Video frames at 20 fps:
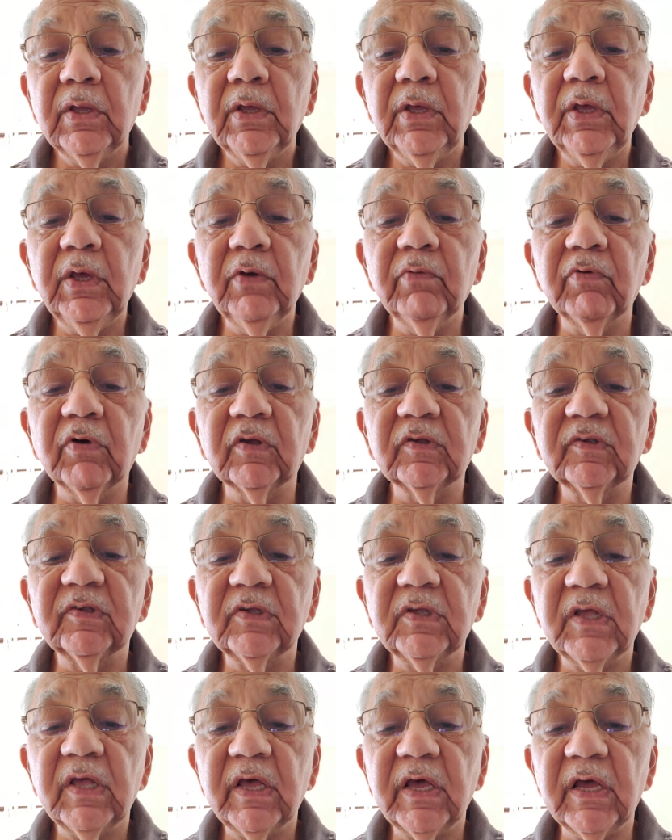He
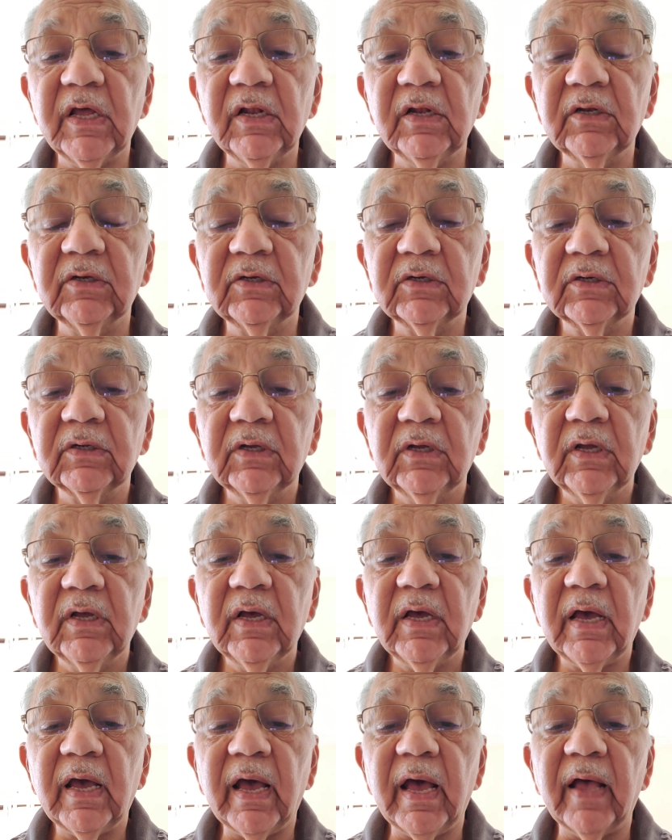was held
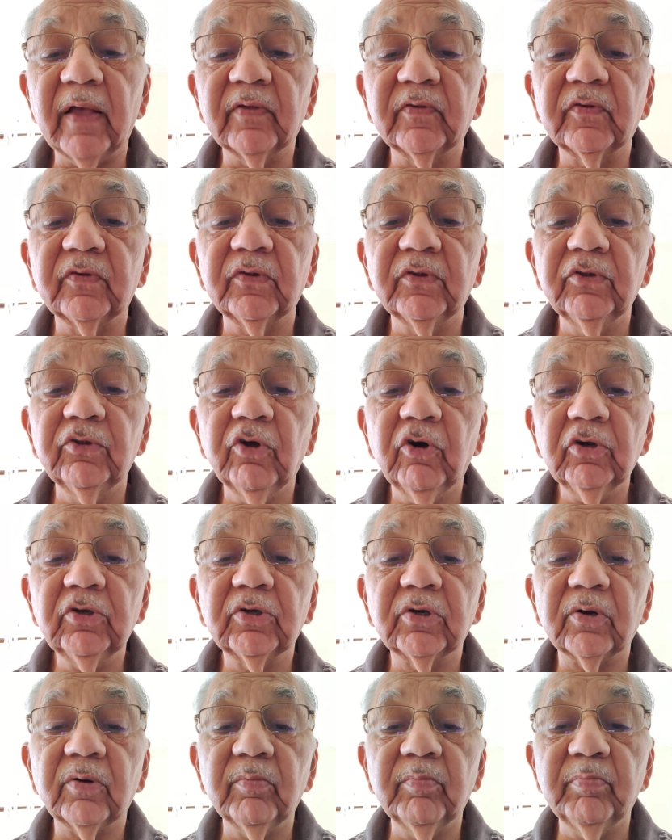as
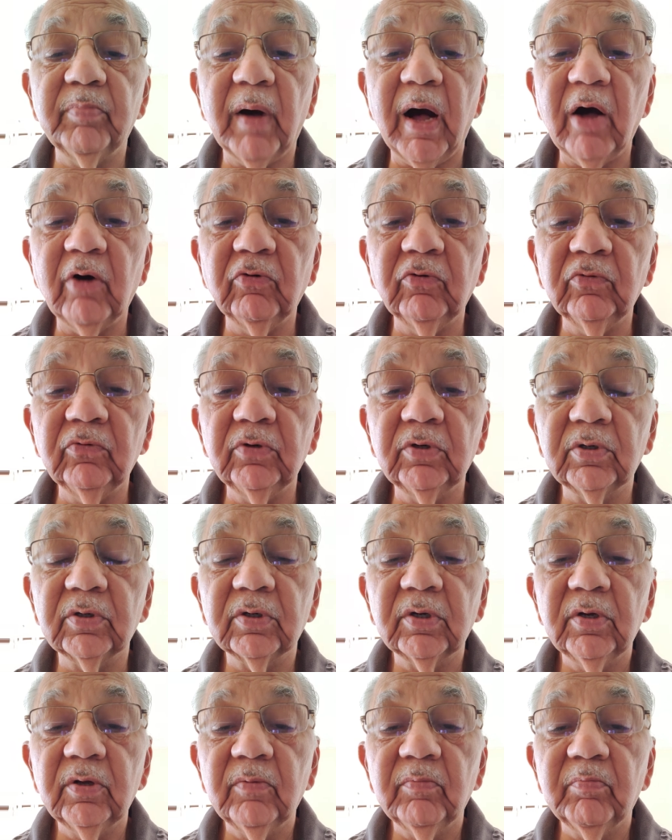not bound
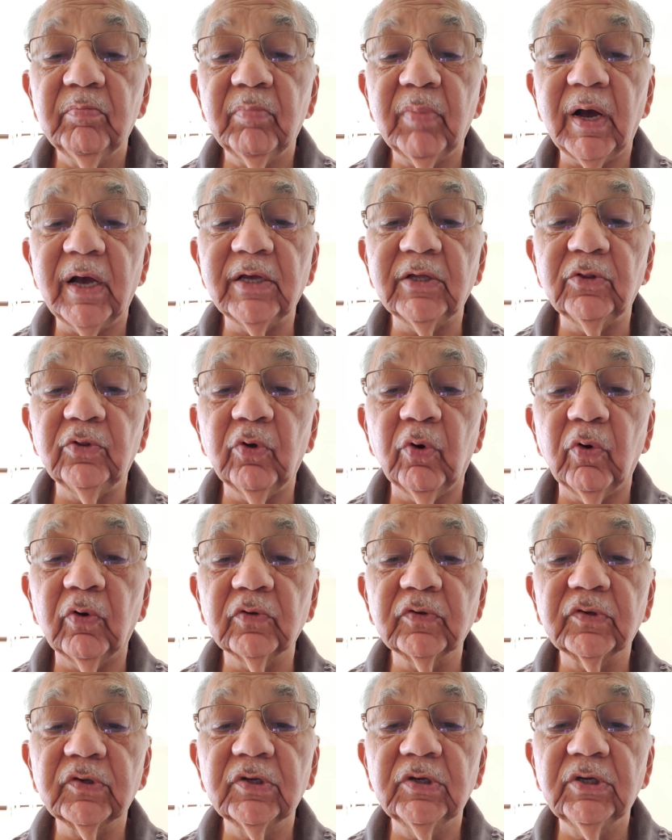by
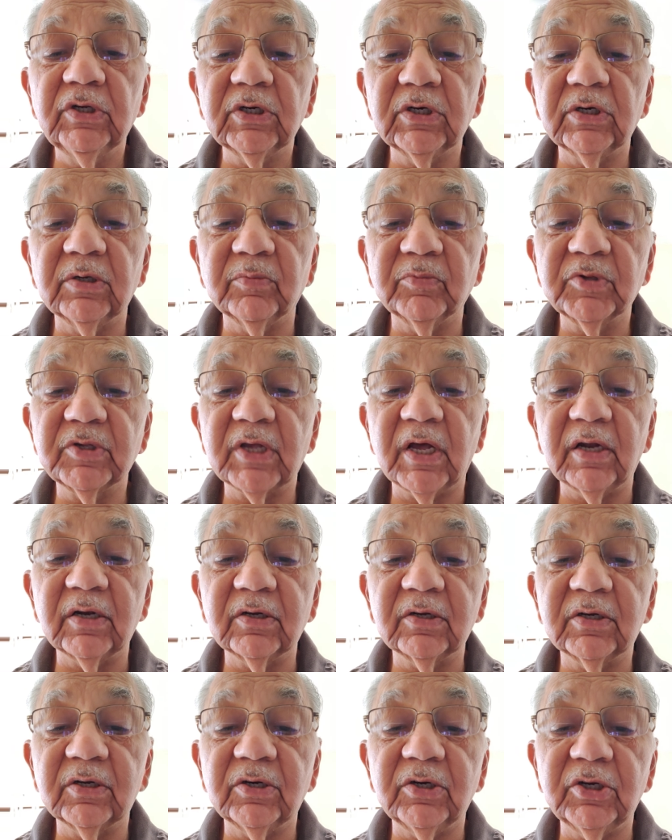those terms
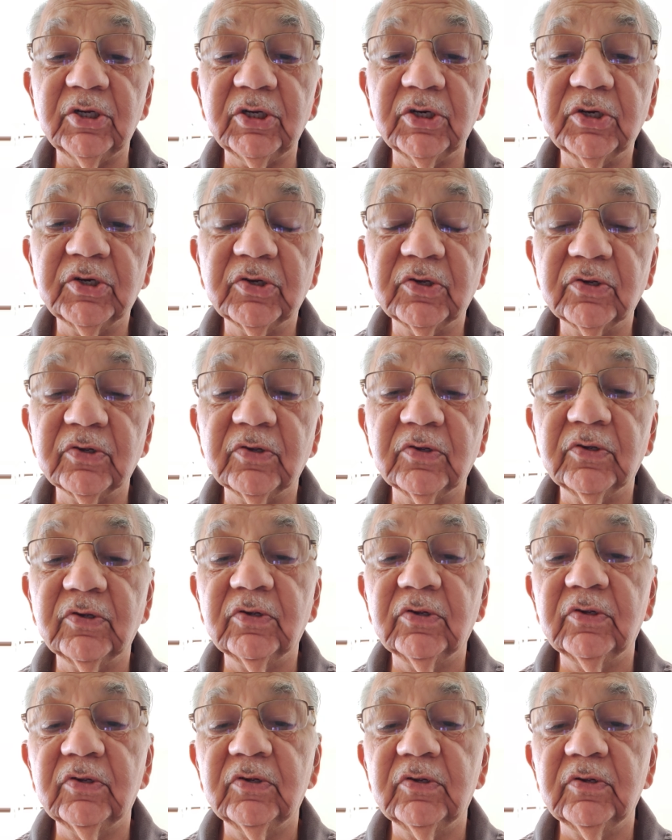and
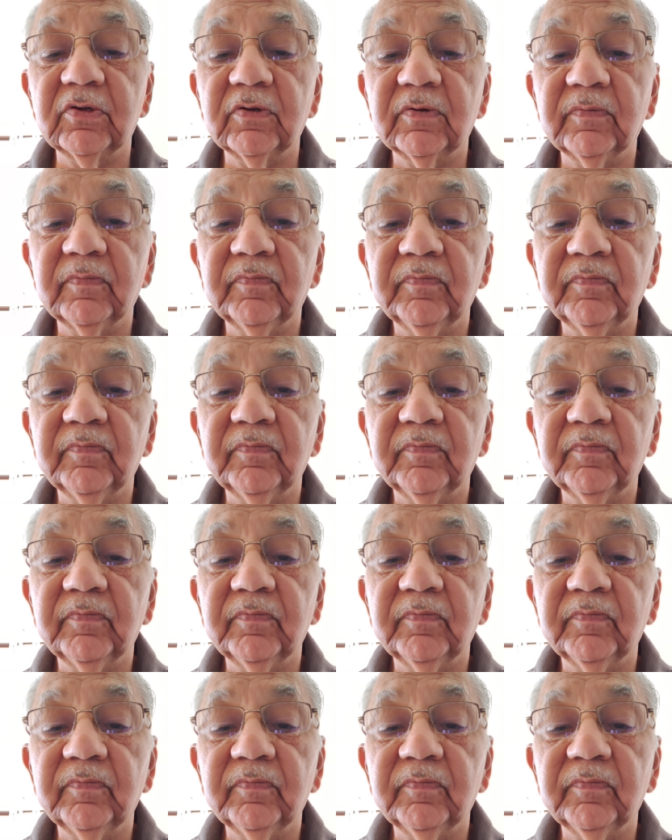conditions.